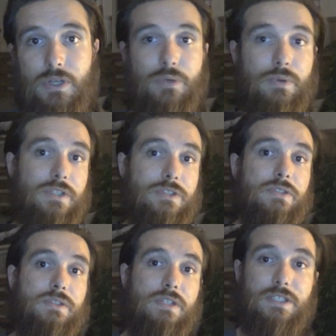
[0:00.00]

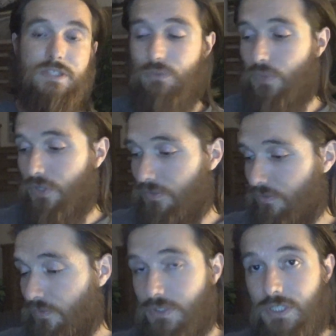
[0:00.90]
Anyways, thanks everyone
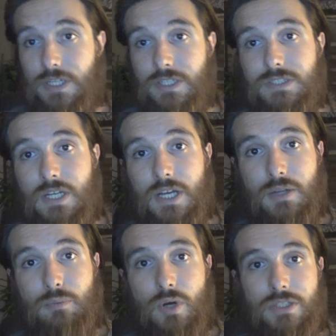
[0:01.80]
for taking the
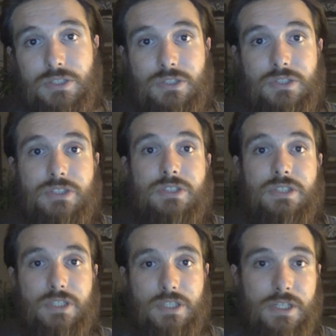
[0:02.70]
time watching and
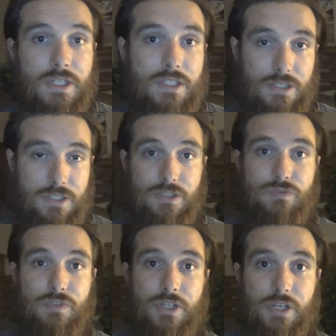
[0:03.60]
listening to
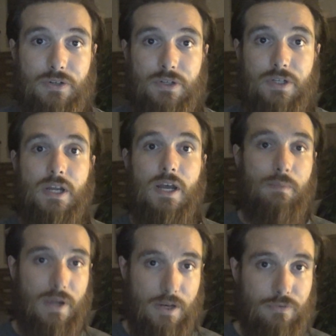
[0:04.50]
this video.
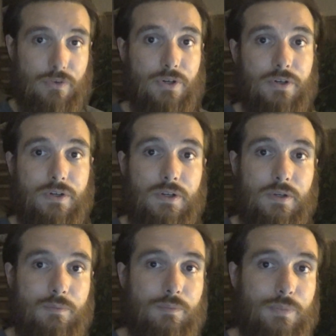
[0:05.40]
I'm out of here.
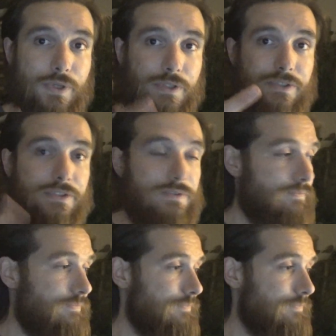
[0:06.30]
Peace.